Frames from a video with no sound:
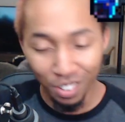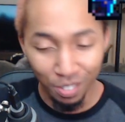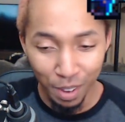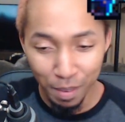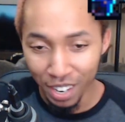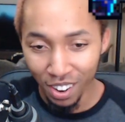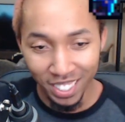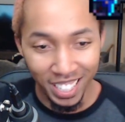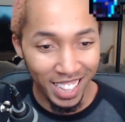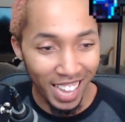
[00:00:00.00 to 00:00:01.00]
we've been
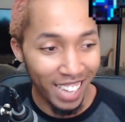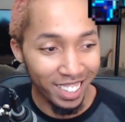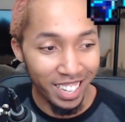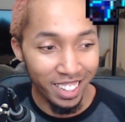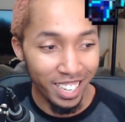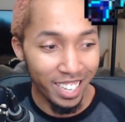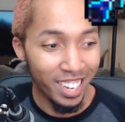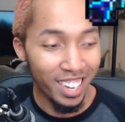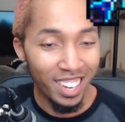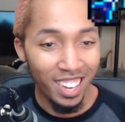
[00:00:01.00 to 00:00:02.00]
calling it that lately.
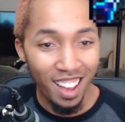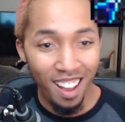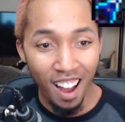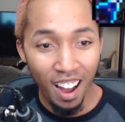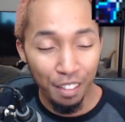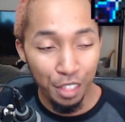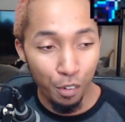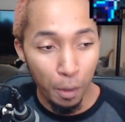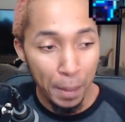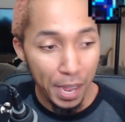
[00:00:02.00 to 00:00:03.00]
The
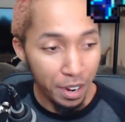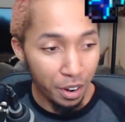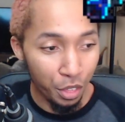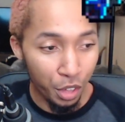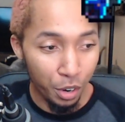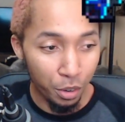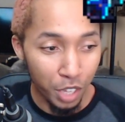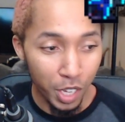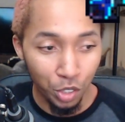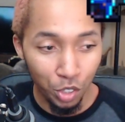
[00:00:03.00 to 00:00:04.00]
repeater though,
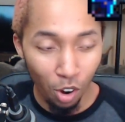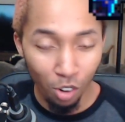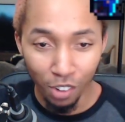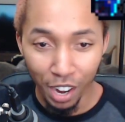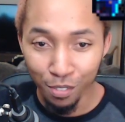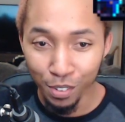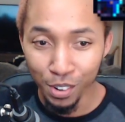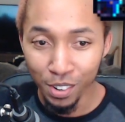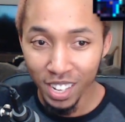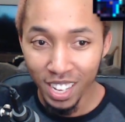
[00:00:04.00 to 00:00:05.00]
the assault rifle,
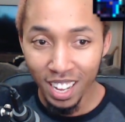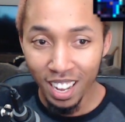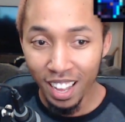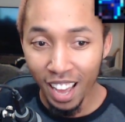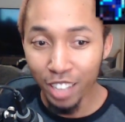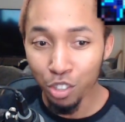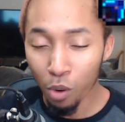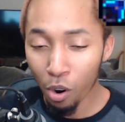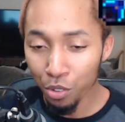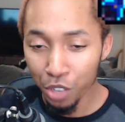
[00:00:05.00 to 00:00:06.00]
as you
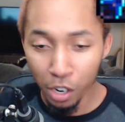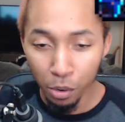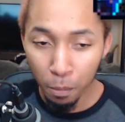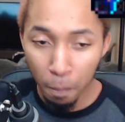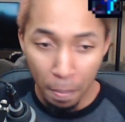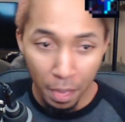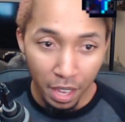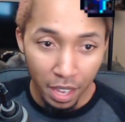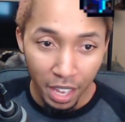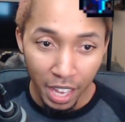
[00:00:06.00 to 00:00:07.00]
all know,
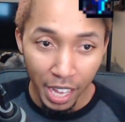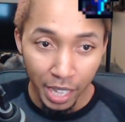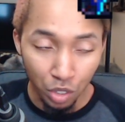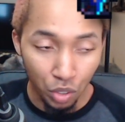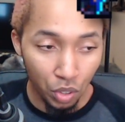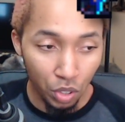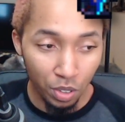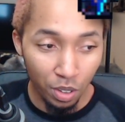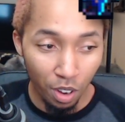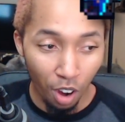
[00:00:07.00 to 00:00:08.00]
it's
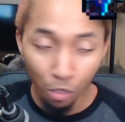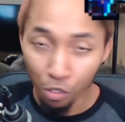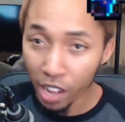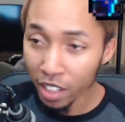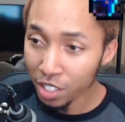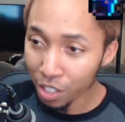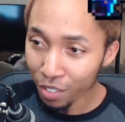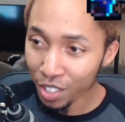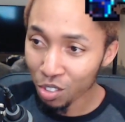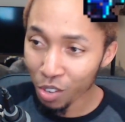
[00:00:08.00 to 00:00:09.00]
a
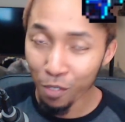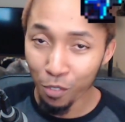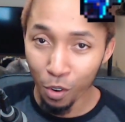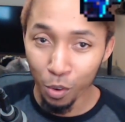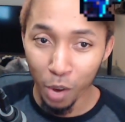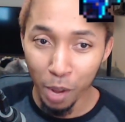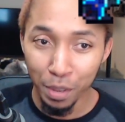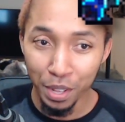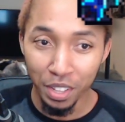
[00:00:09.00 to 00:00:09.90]
relatively straightforward weapon.